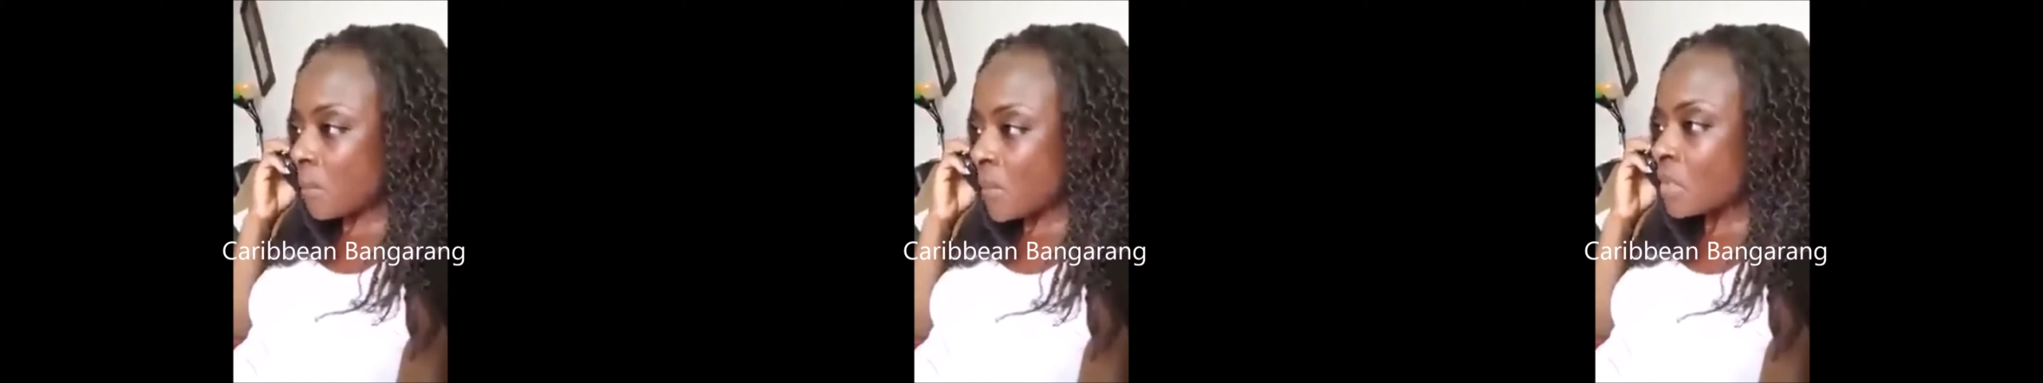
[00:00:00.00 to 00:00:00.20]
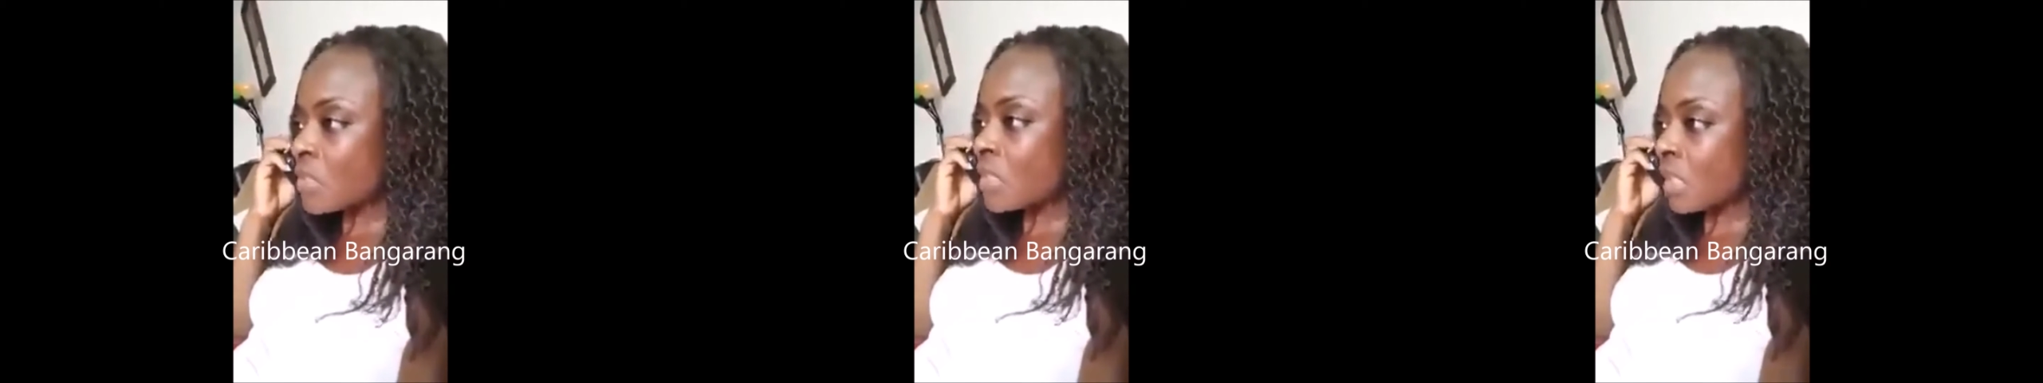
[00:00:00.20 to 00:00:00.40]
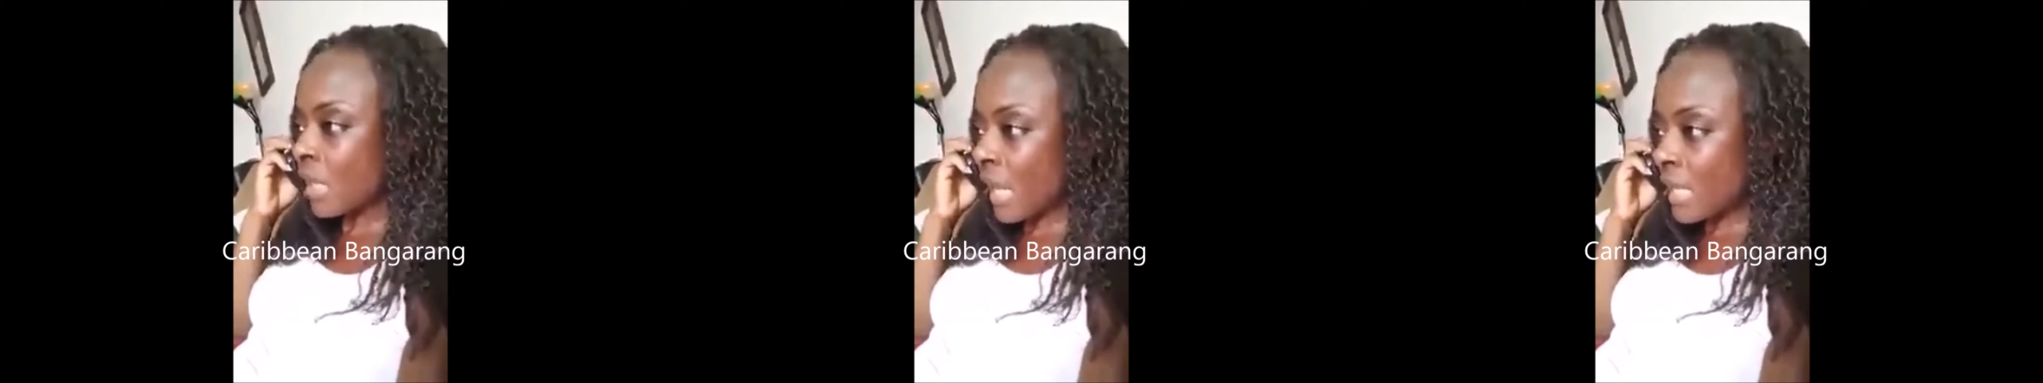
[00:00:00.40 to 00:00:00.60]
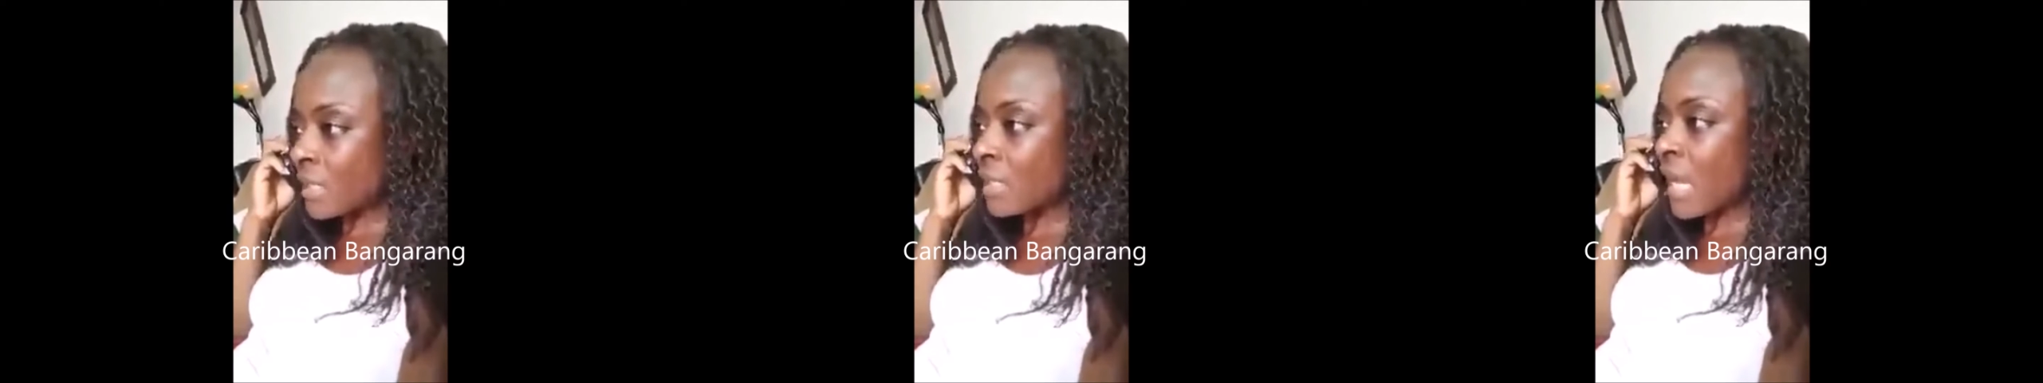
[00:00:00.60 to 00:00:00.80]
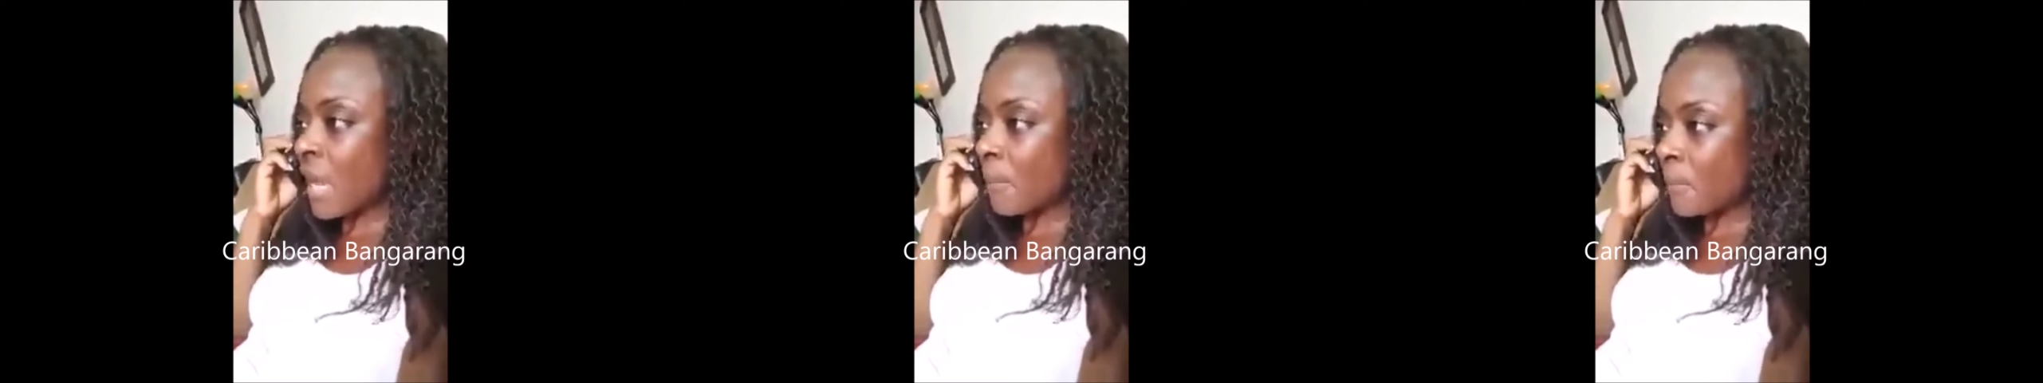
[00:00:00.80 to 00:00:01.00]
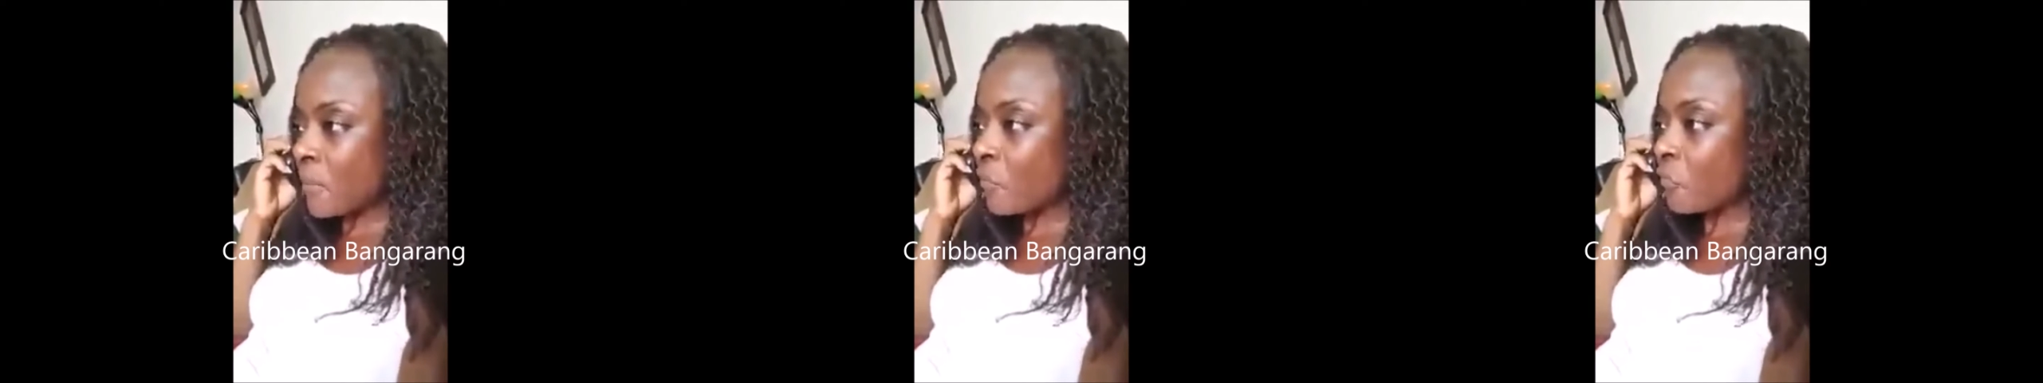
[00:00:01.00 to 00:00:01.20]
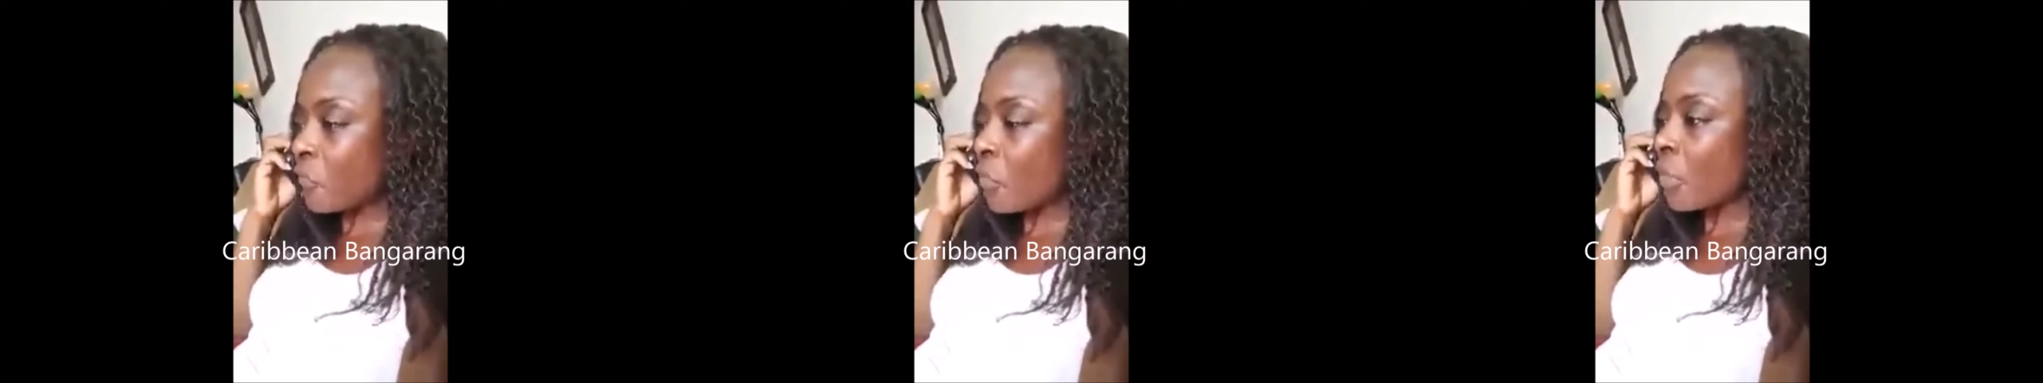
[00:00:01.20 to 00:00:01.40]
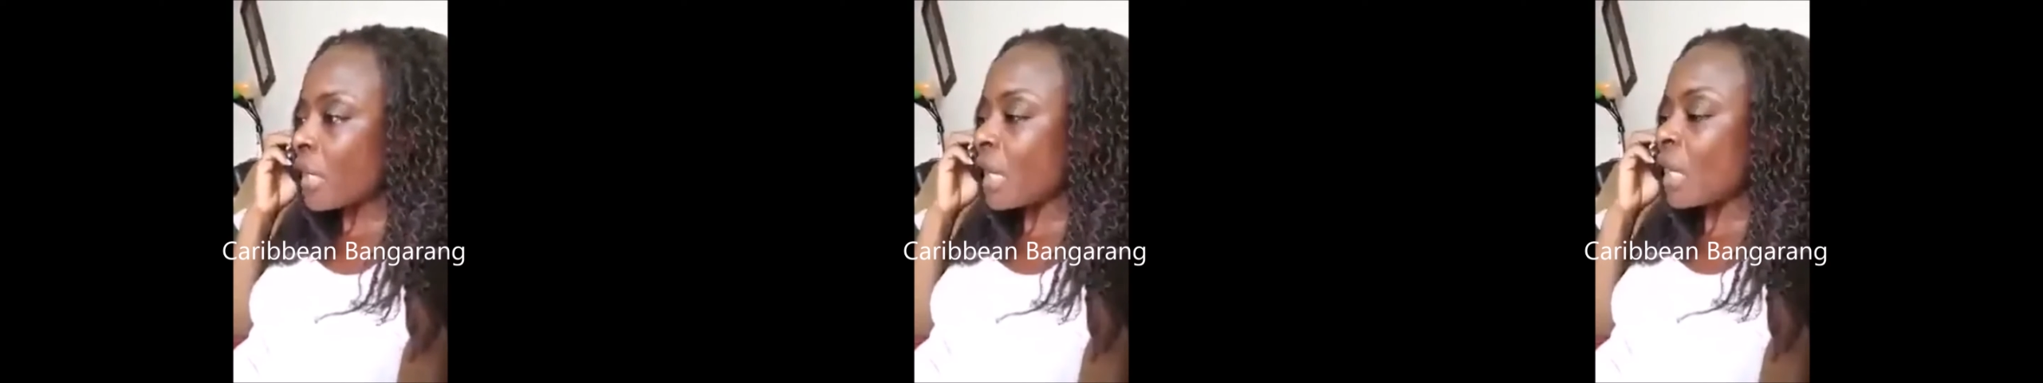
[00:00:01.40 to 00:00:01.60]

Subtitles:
painting like that before.